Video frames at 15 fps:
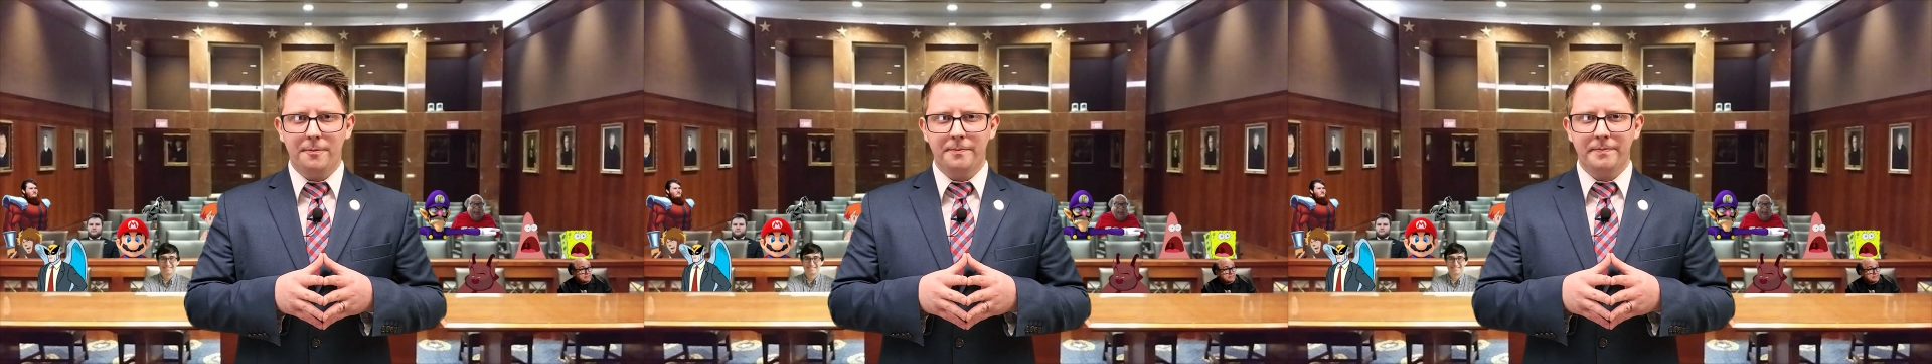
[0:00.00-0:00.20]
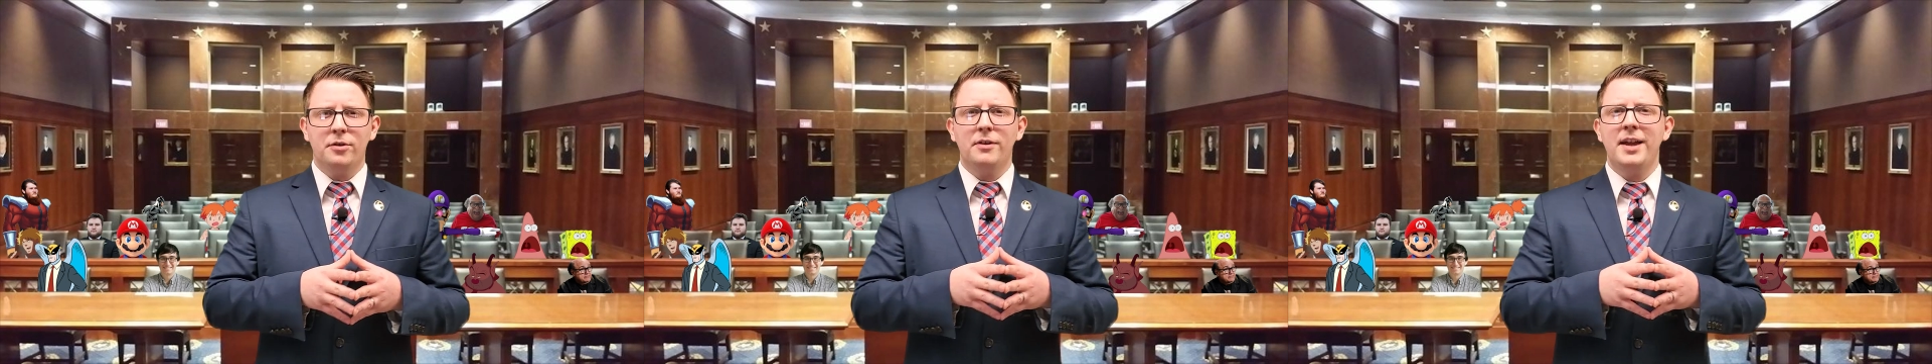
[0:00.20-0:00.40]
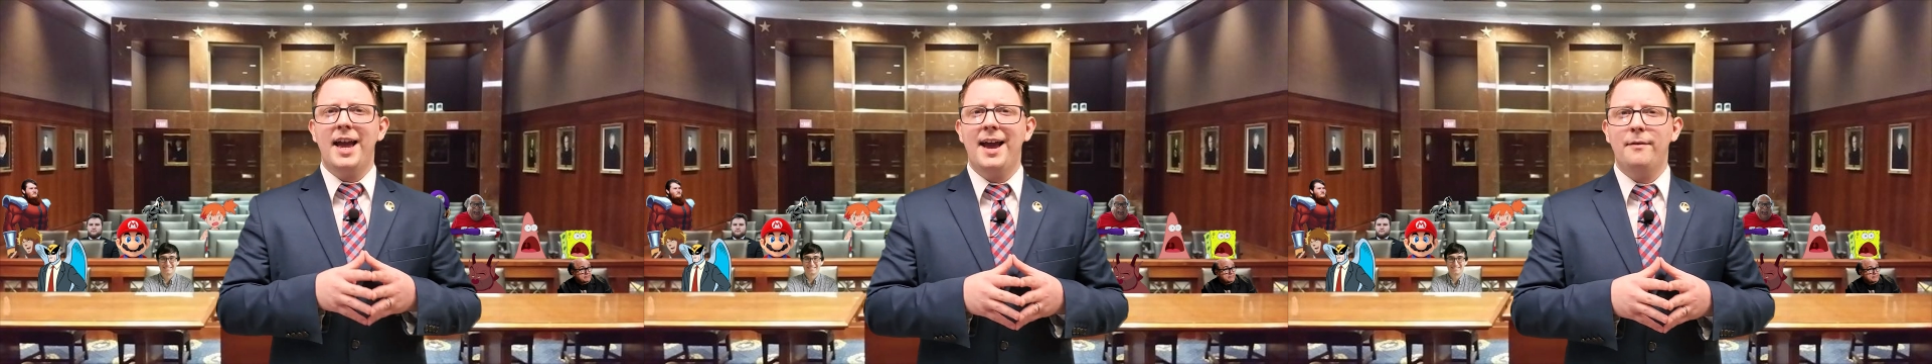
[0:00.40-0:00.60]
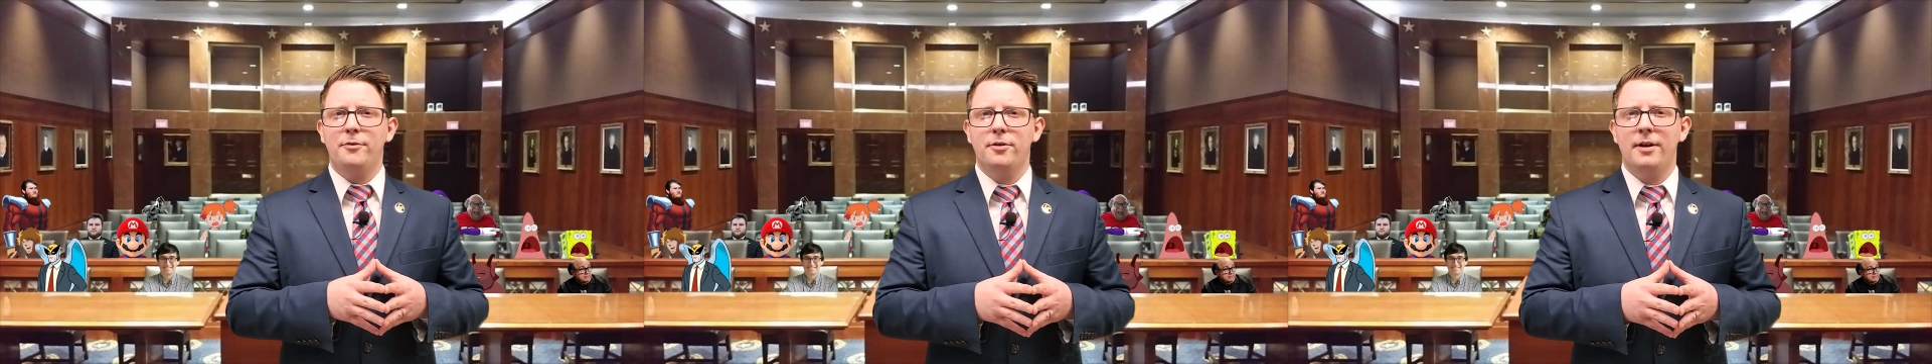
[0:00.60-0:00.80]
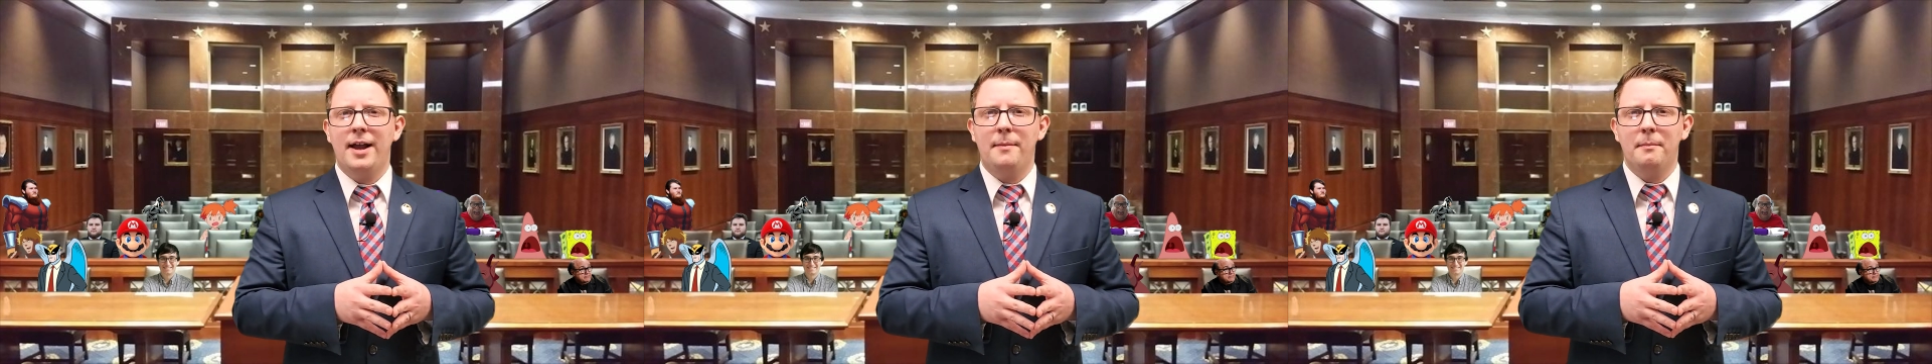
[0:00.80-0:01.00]
It was only
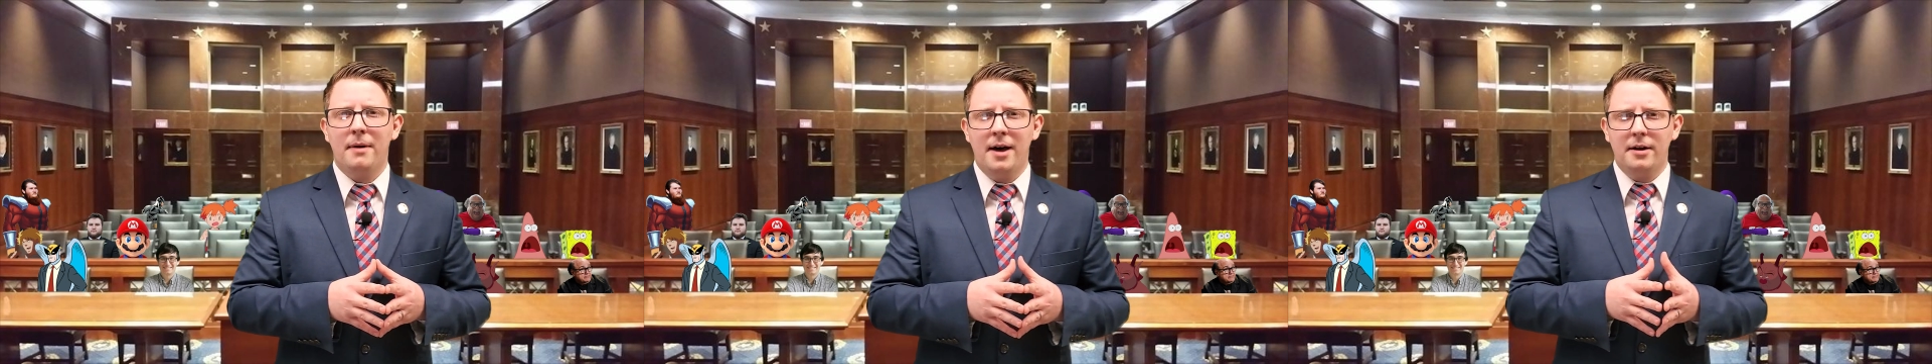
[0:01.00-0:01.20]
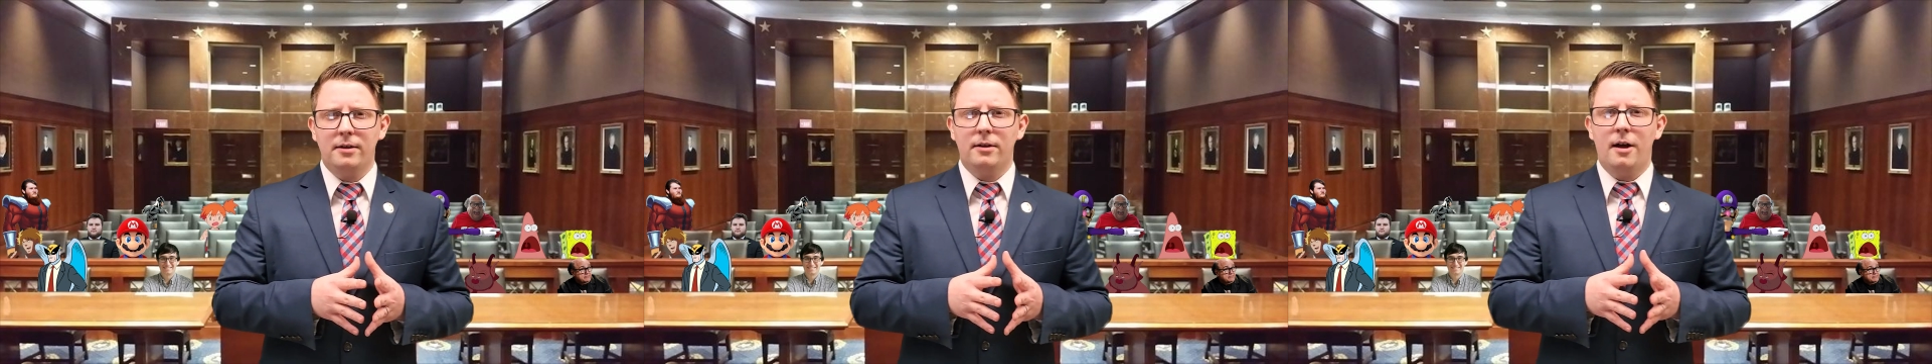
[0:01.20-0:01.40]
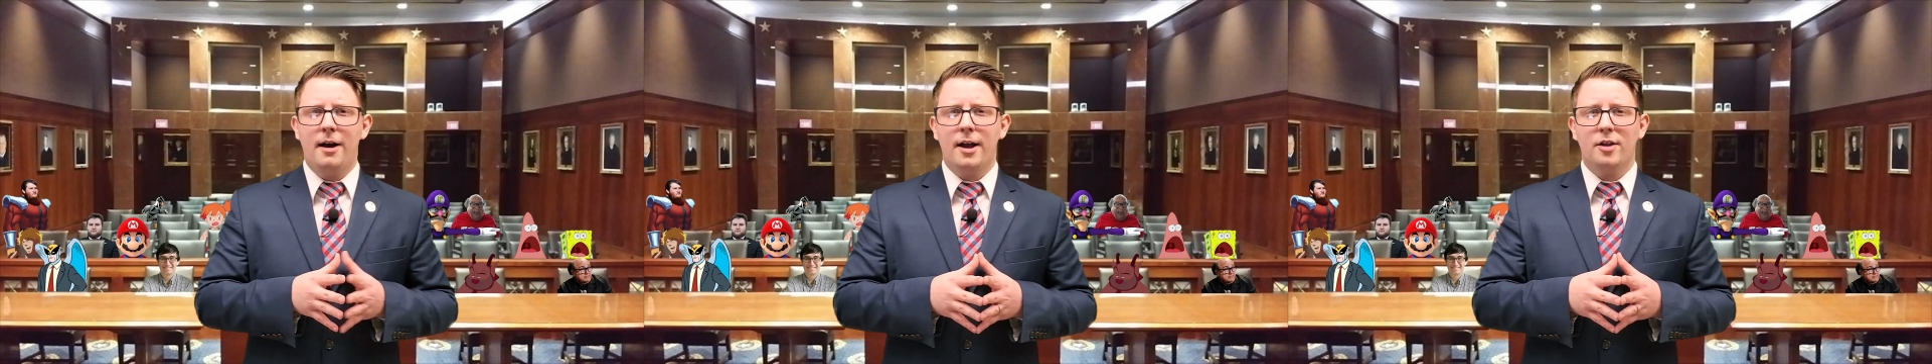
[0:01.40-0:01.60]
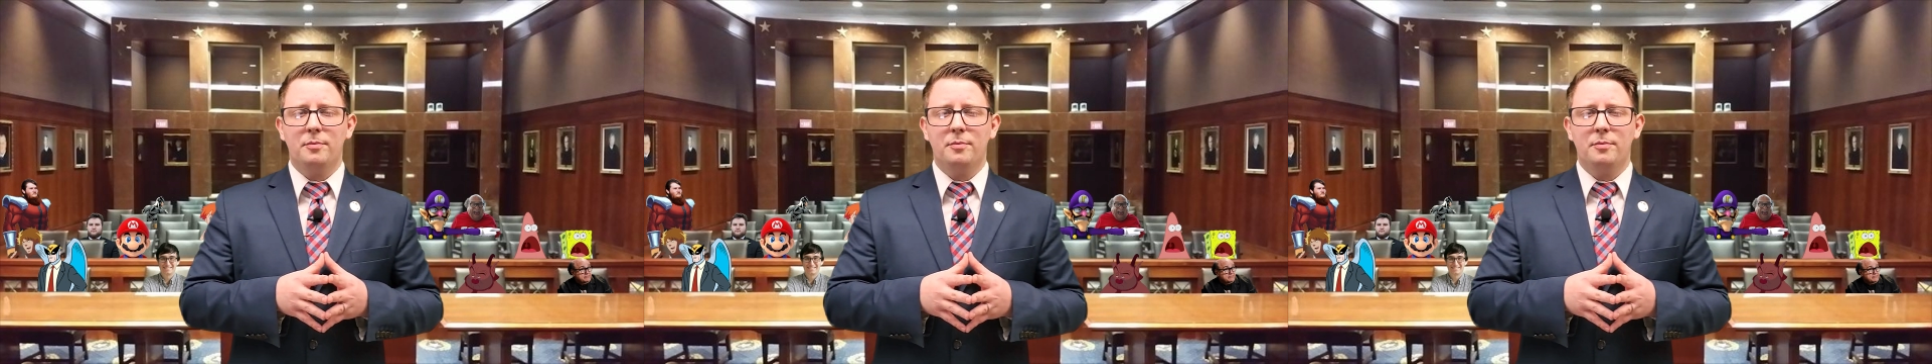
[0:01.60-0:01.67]
after a monologue